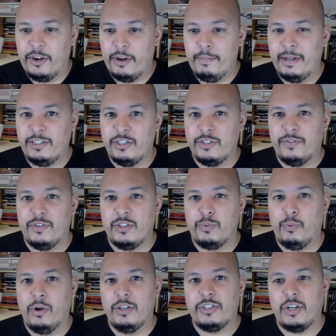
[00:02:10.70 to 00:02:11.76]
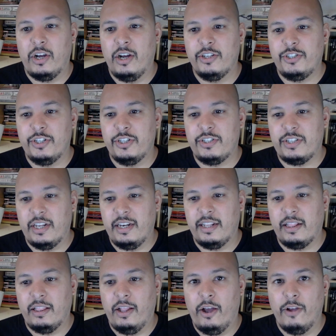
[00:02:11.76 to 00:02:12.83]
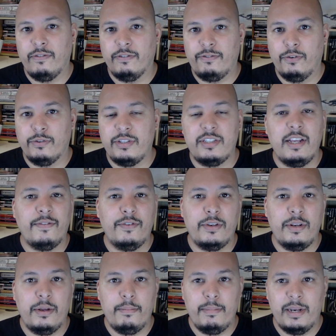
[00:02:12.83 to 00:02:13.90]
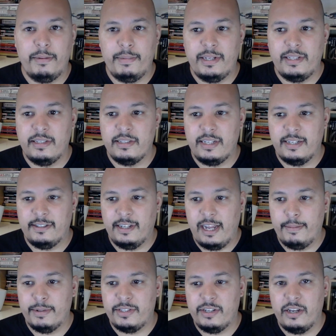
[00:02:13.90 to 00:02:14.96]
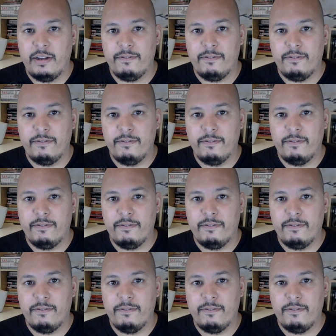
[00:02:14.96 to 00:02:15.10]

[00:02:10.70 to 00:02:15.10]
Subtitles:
dimensions for this watch are just a little over 47mm in diameter,